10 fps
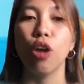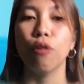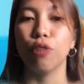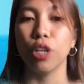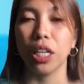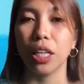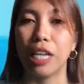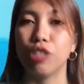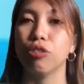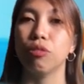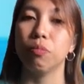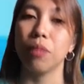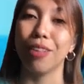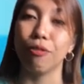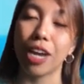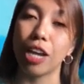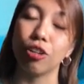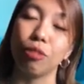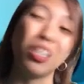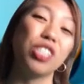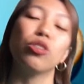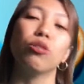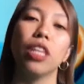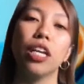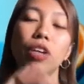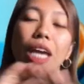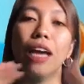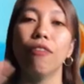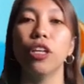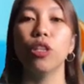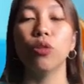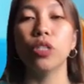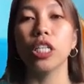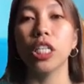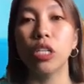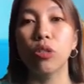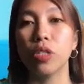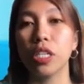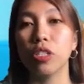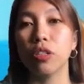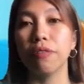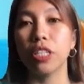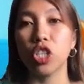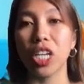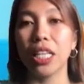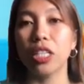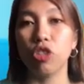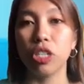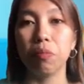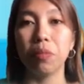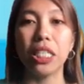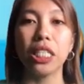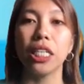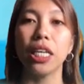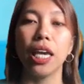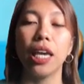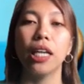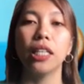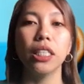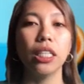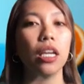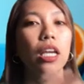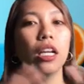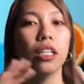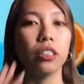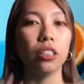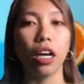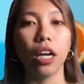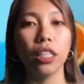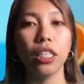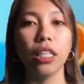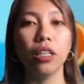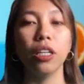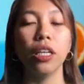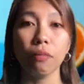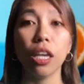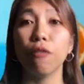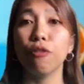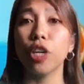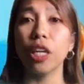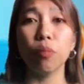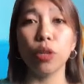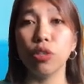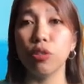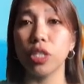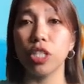for the classroom environment. So there you have it. Those are the uses of the ChatGPT and DALL-E. If you keep on using